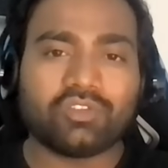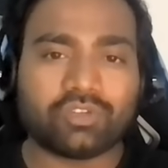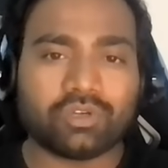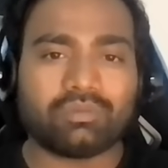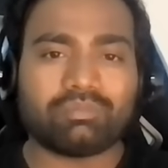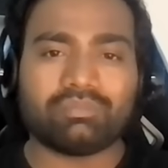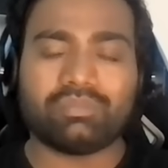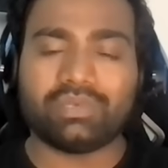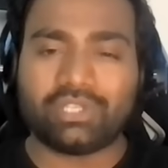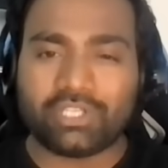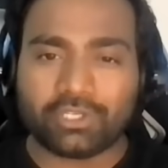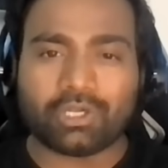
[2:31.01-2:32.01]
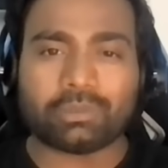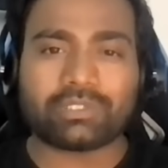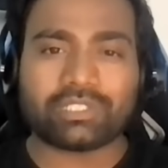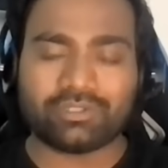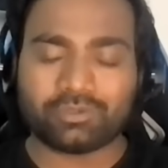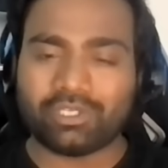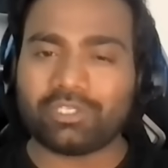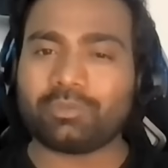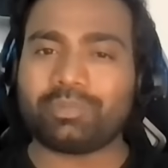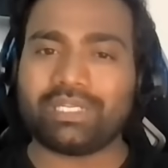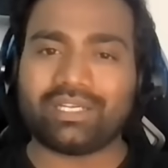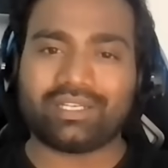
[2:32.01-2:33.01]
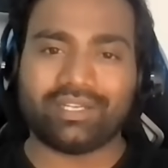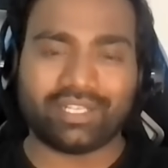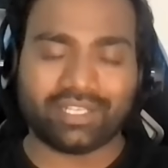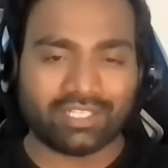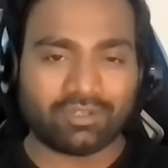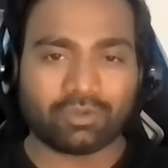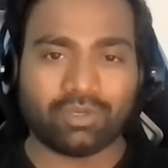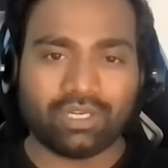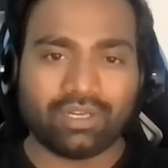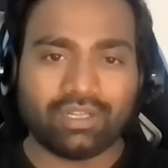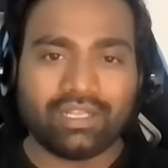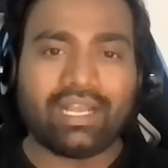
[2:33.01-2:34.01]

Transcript: So GitOps is going to play a critical role,